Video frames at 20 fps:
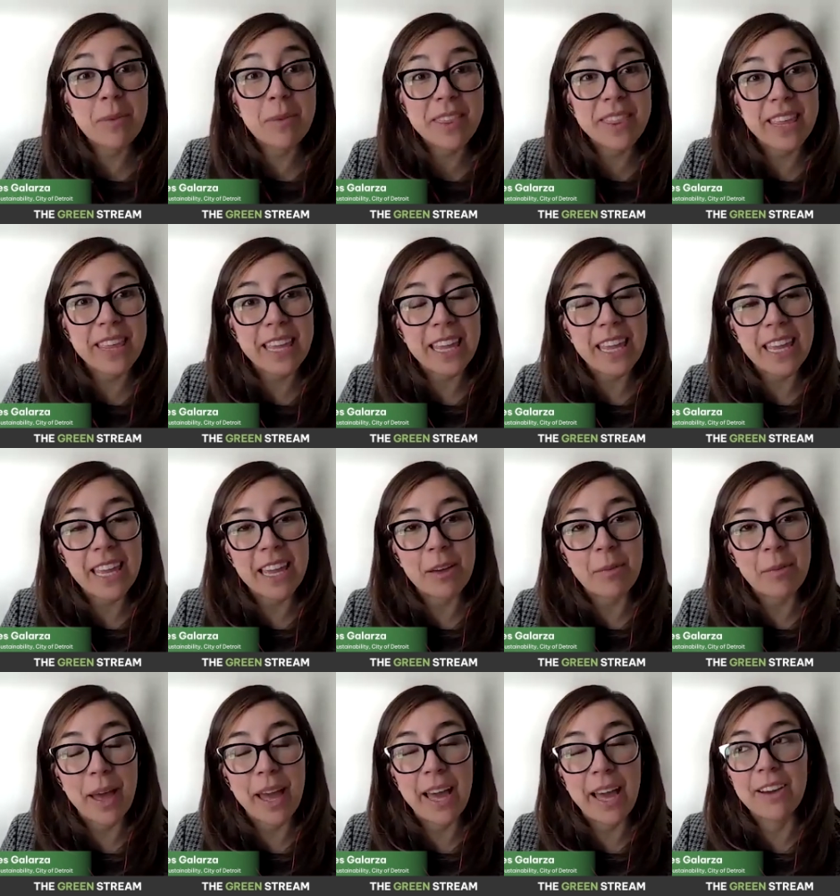be thinking
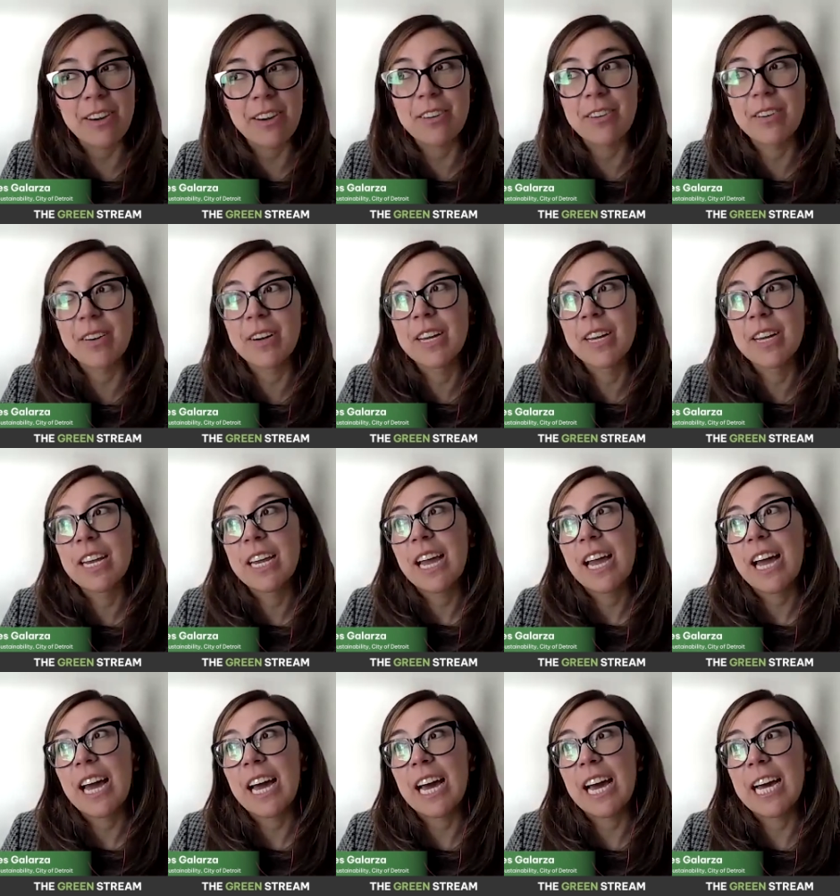about
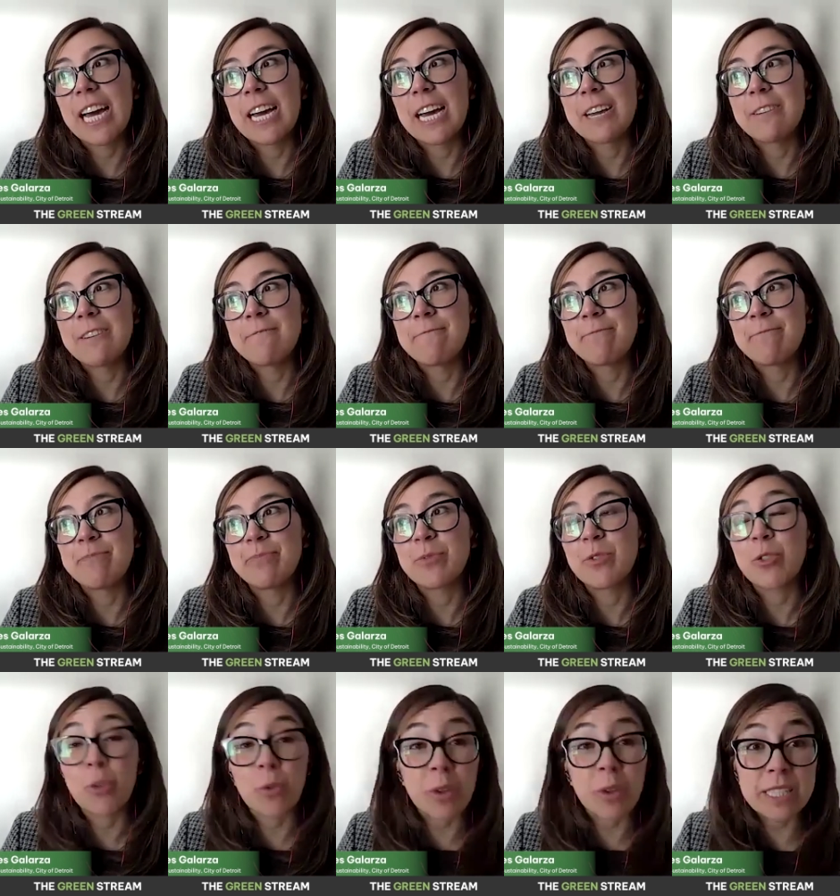um,
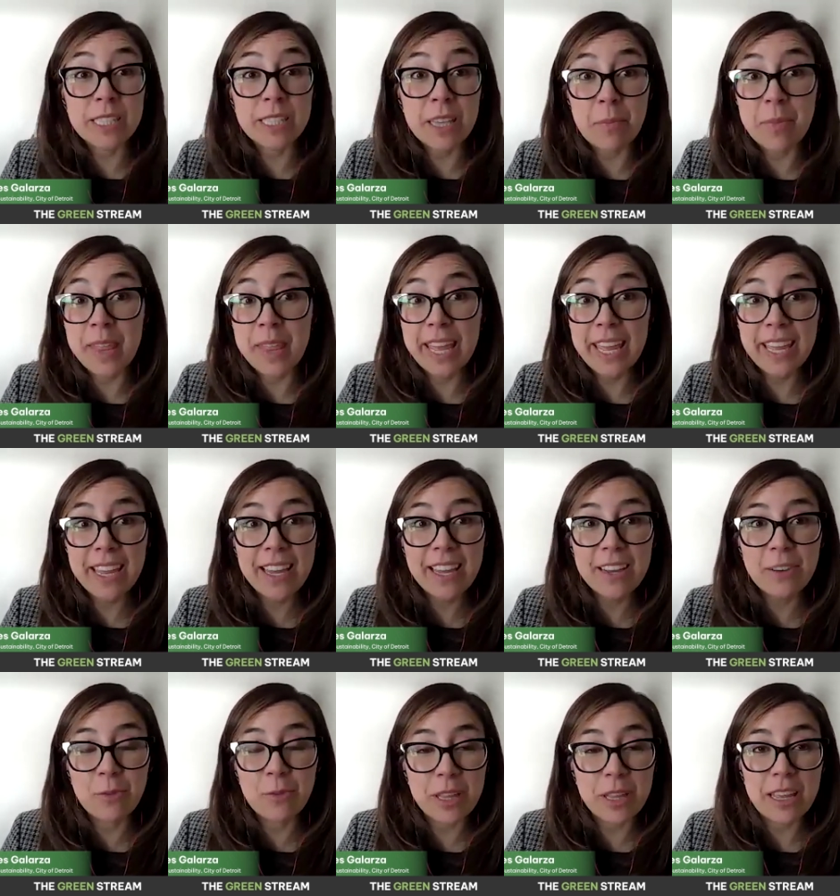doing
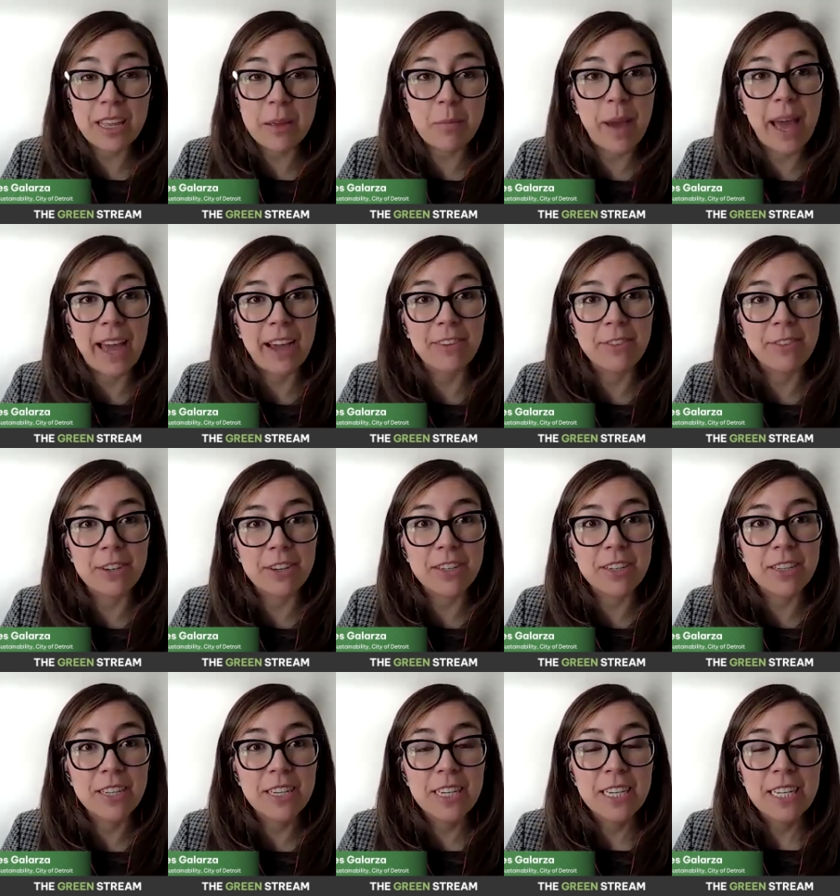something really impactful